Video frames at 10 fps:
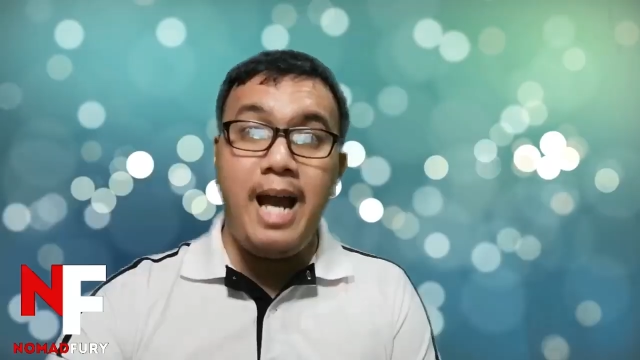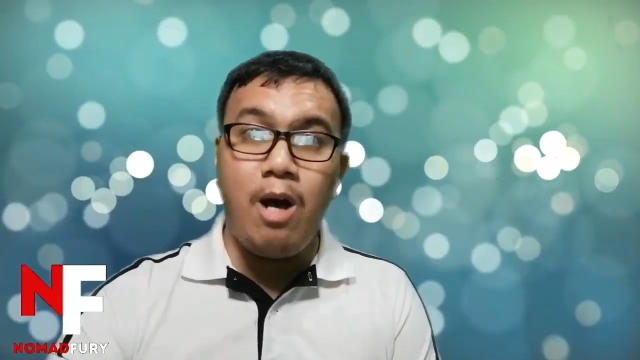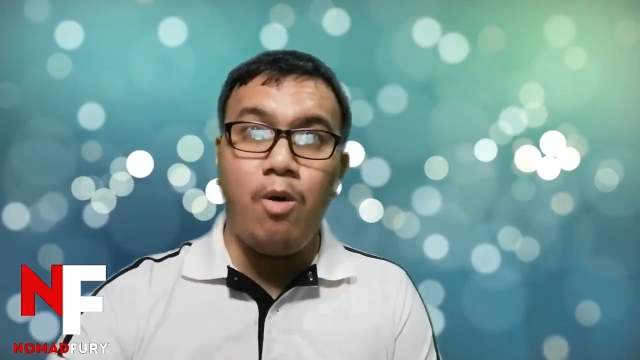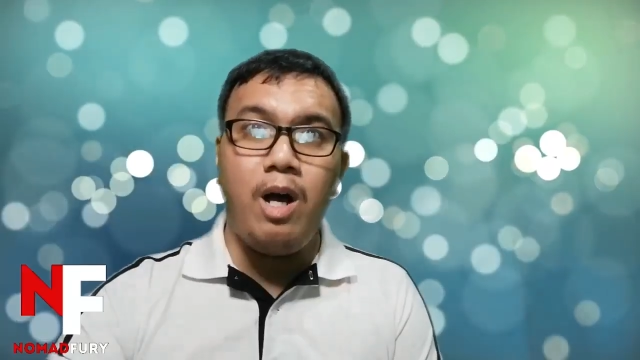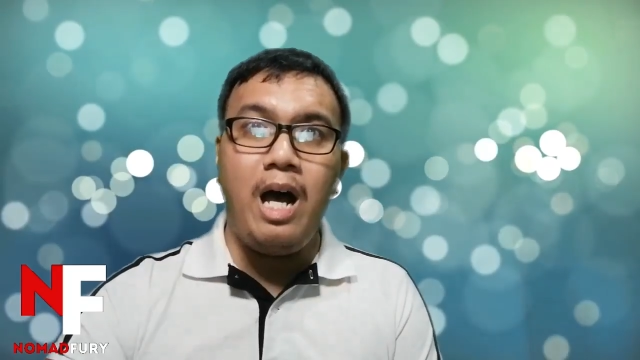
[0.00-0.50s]

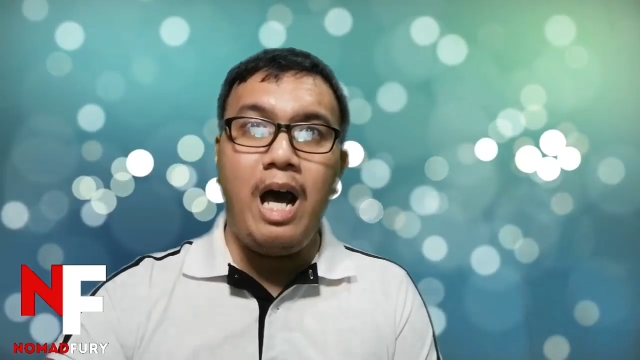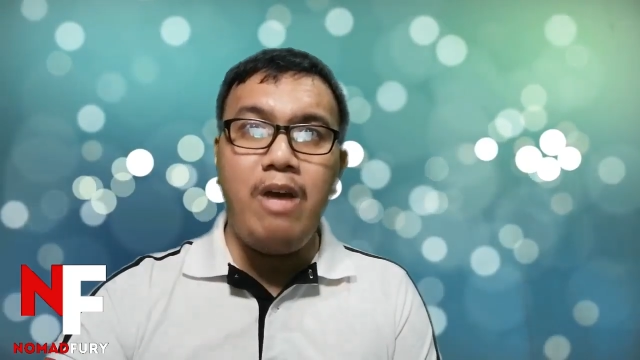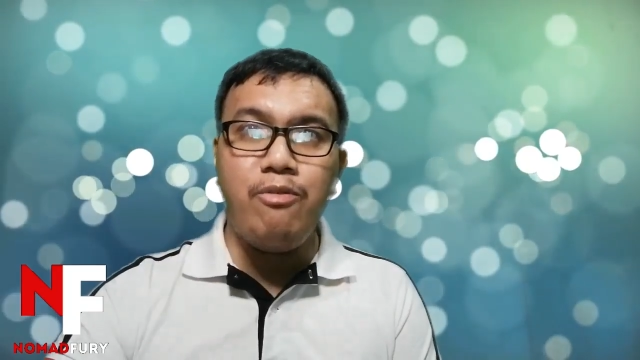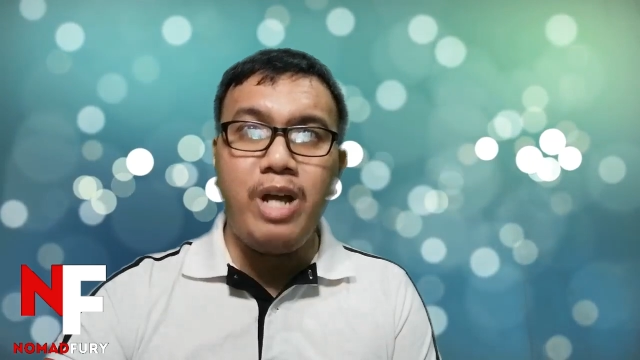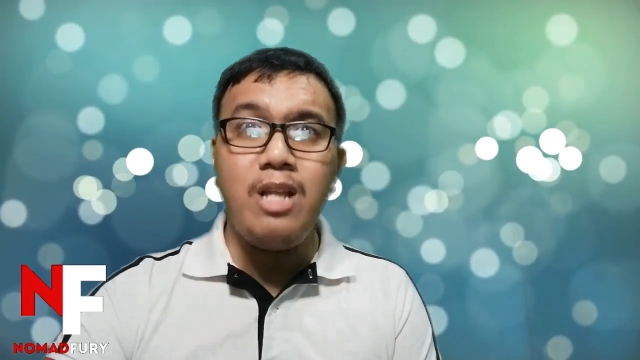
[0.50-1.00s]
Now,
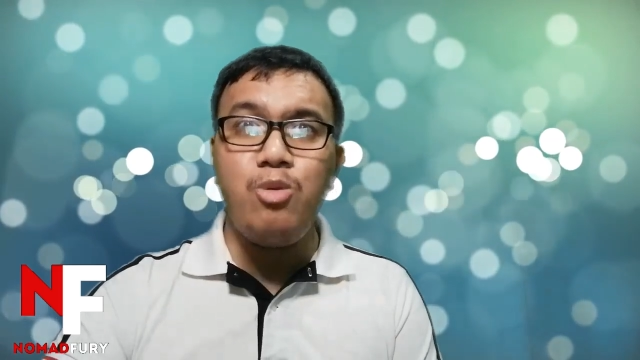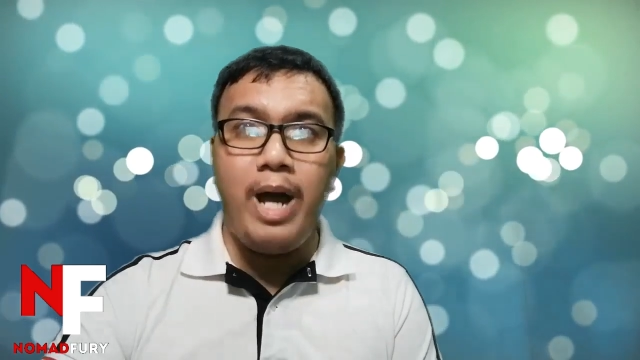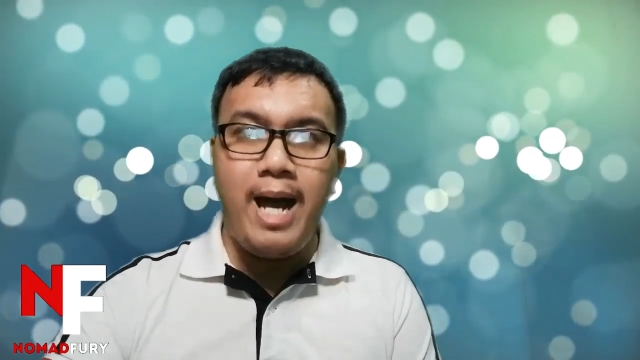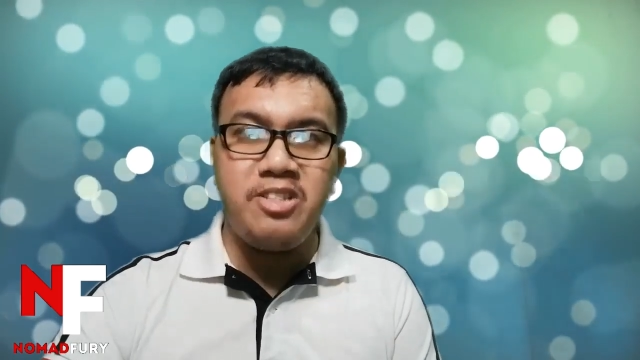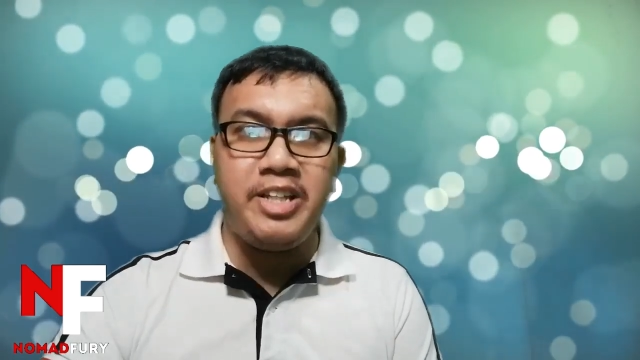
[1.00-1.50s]
I've got to
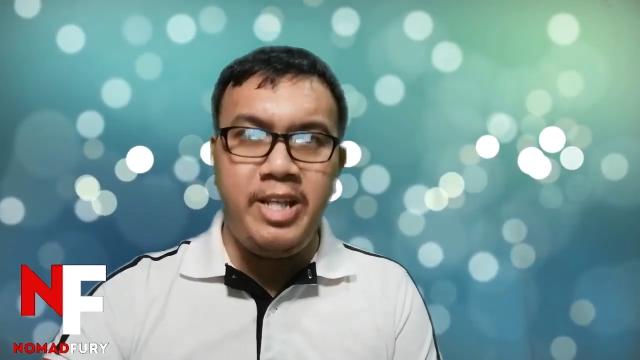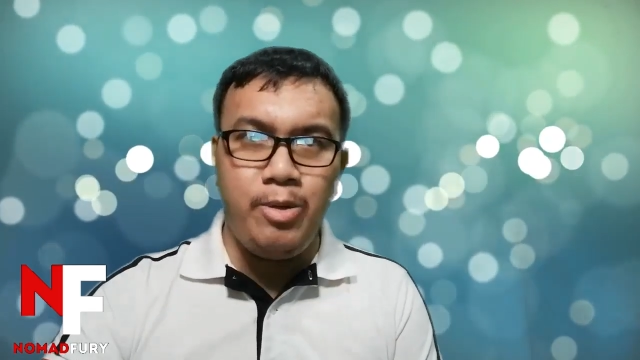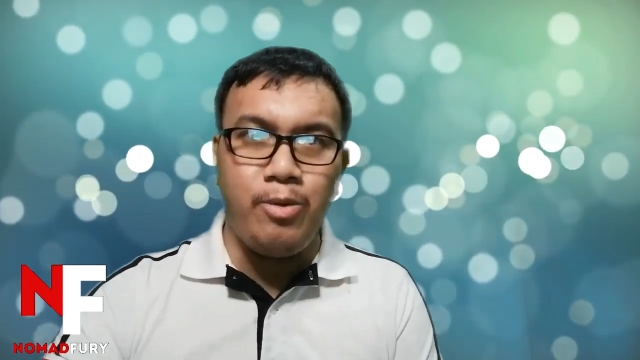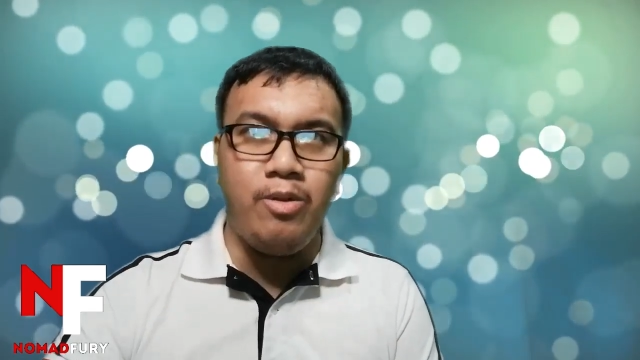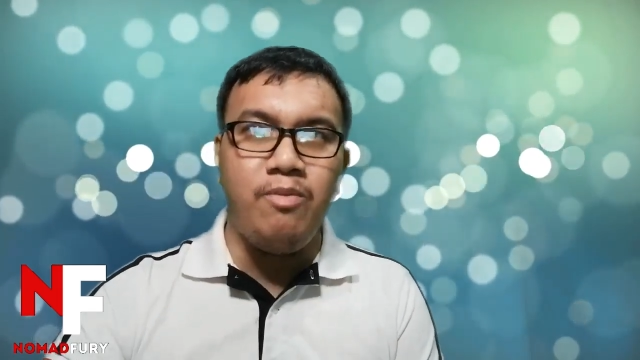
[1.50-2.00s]
ask you,